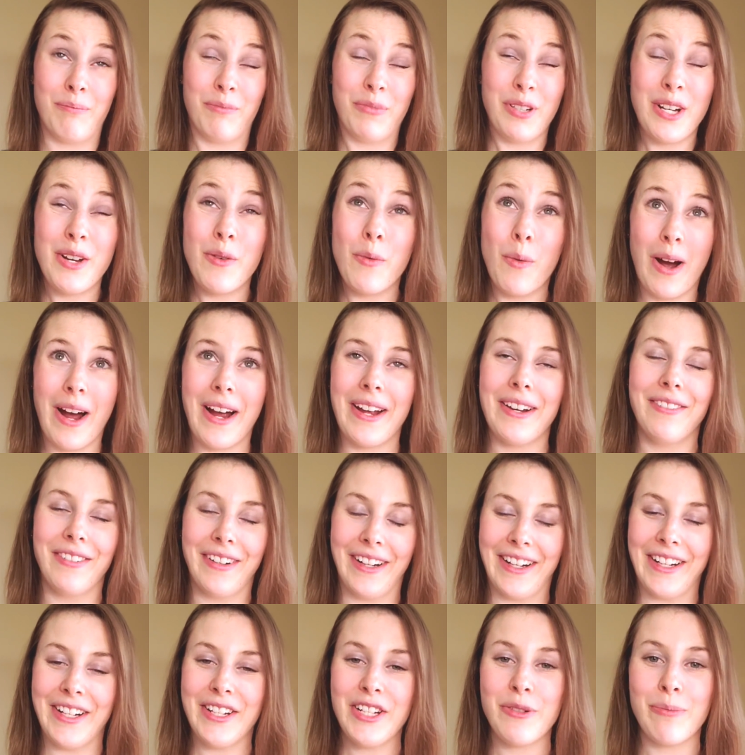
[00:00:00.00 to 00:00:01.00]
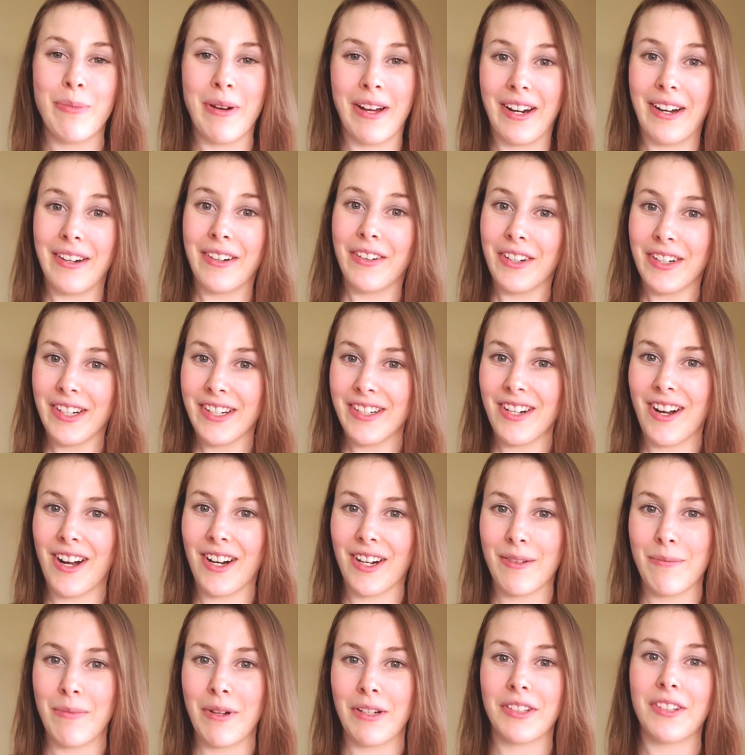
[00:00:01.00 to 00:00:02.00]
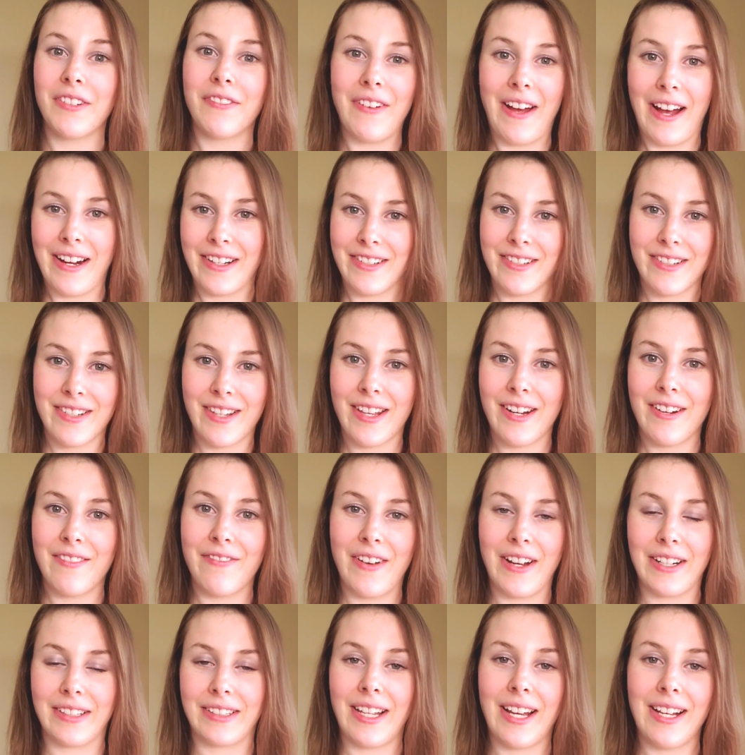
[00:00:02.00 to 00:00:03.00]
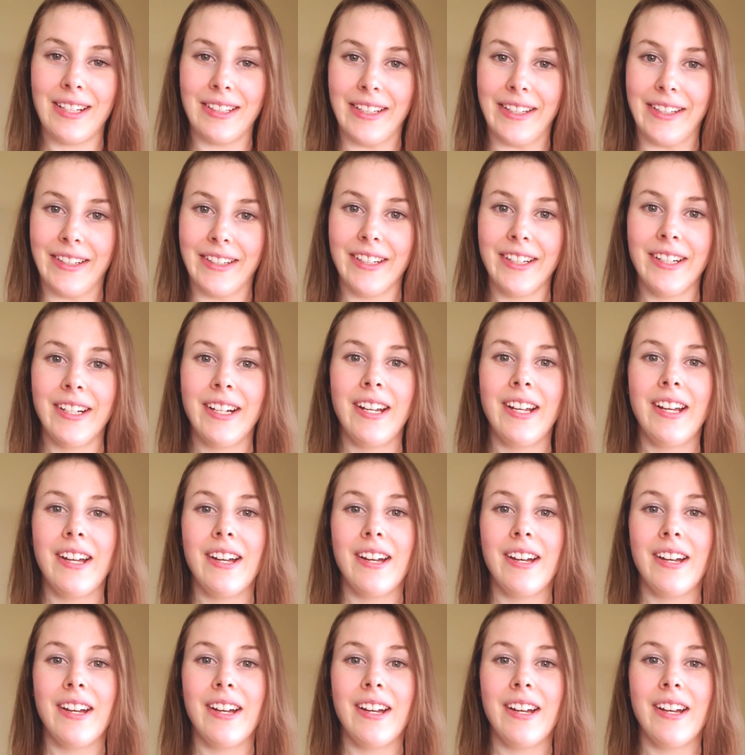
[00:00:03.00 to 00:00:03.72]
pretty wide range, but I'm going to talk about the factors that affect that later.